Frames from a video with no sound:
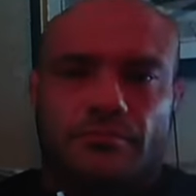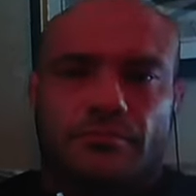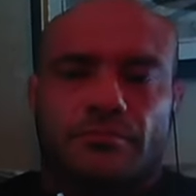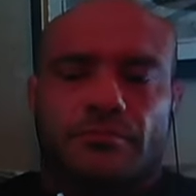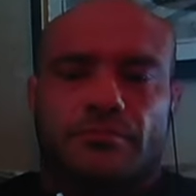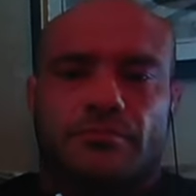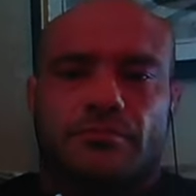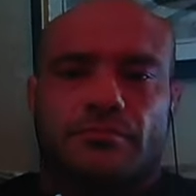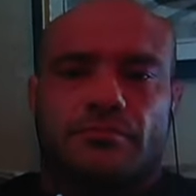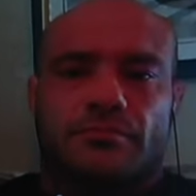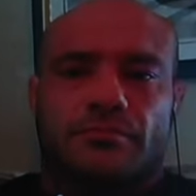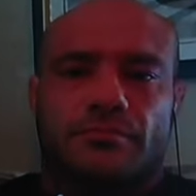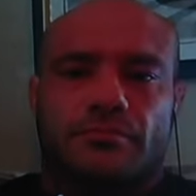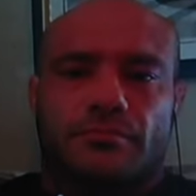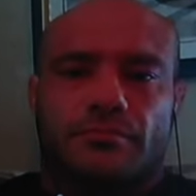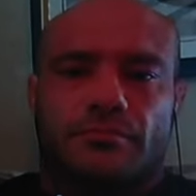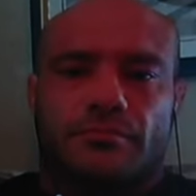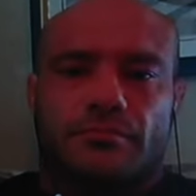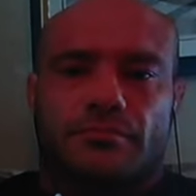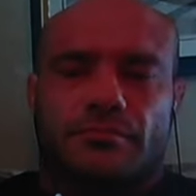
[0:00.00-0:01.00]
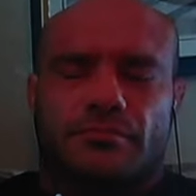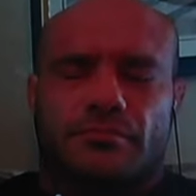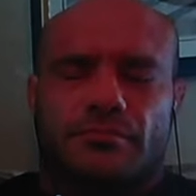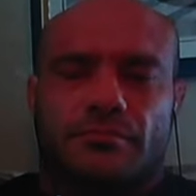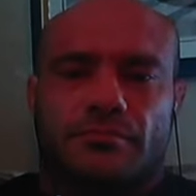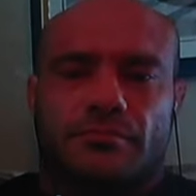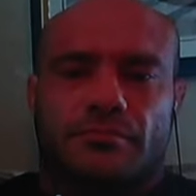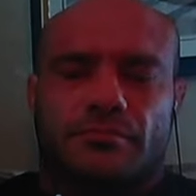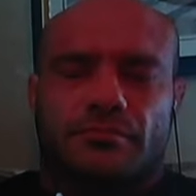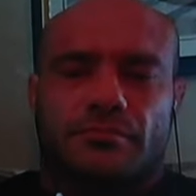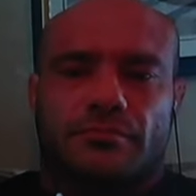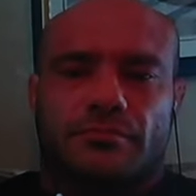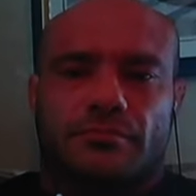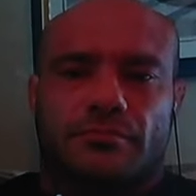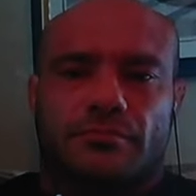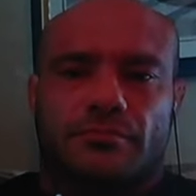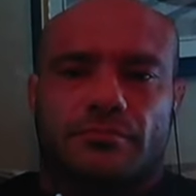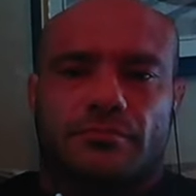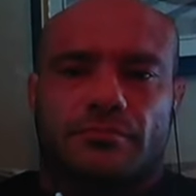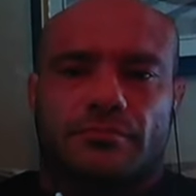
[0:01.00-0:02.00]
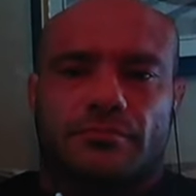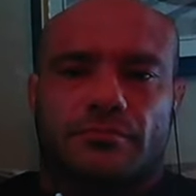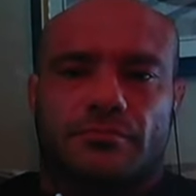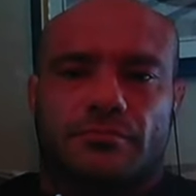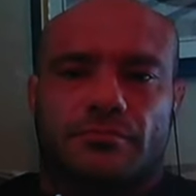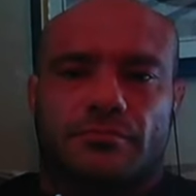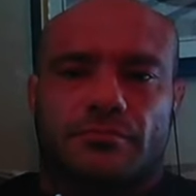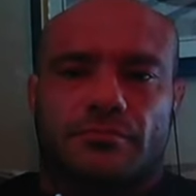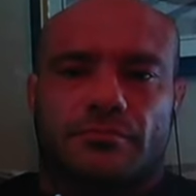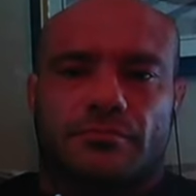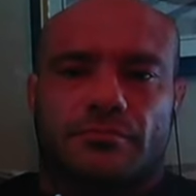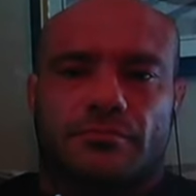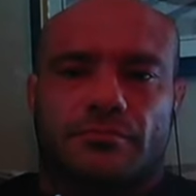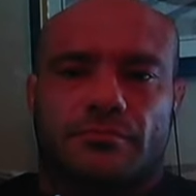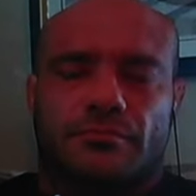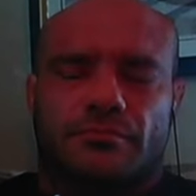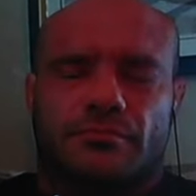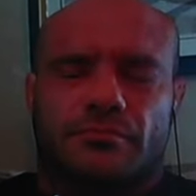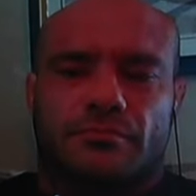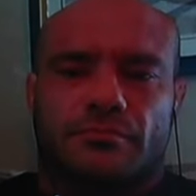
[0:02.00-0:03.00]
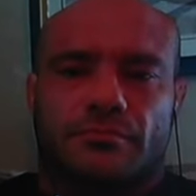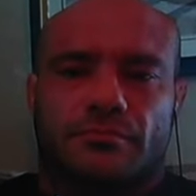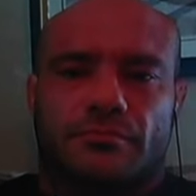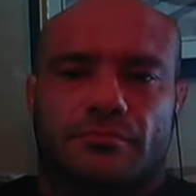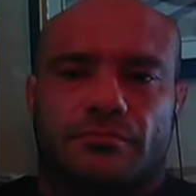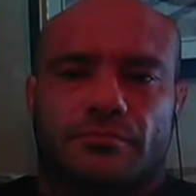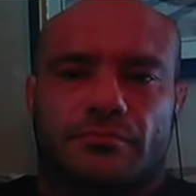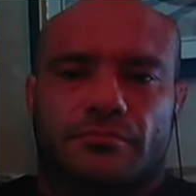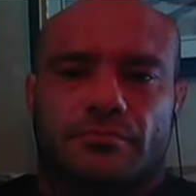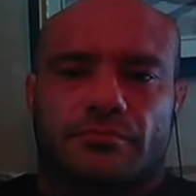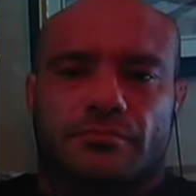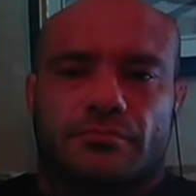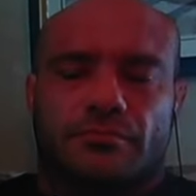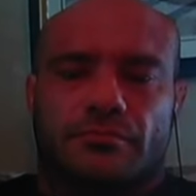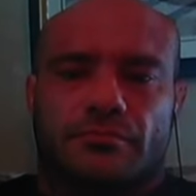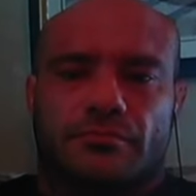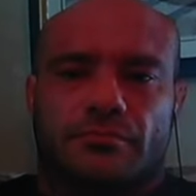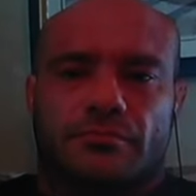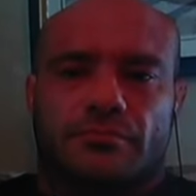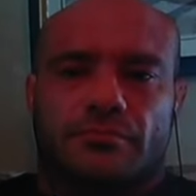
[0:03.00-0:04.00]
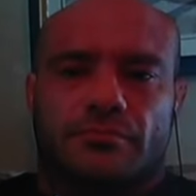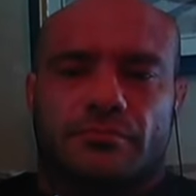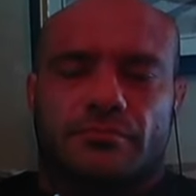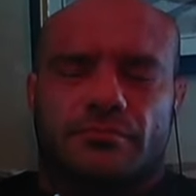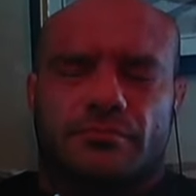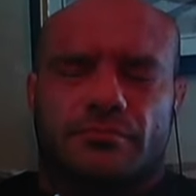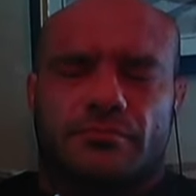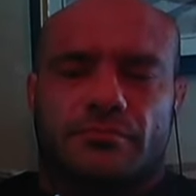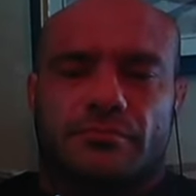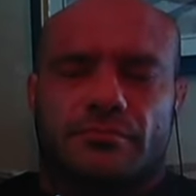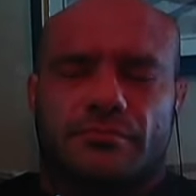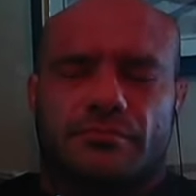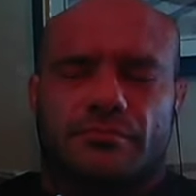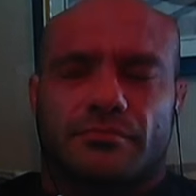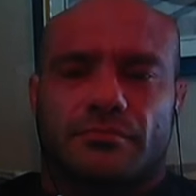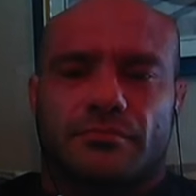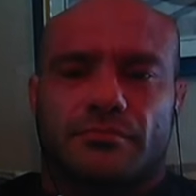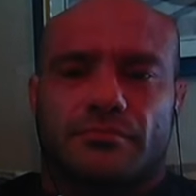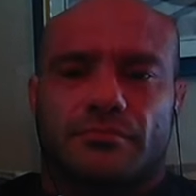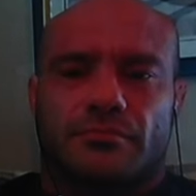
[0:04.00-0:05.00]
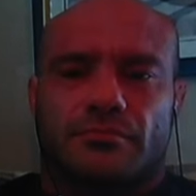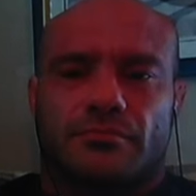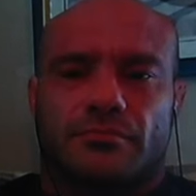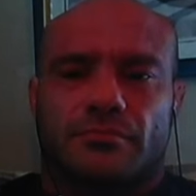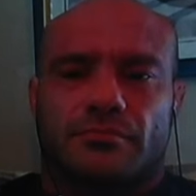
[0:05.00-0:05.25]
The person shown says nothing.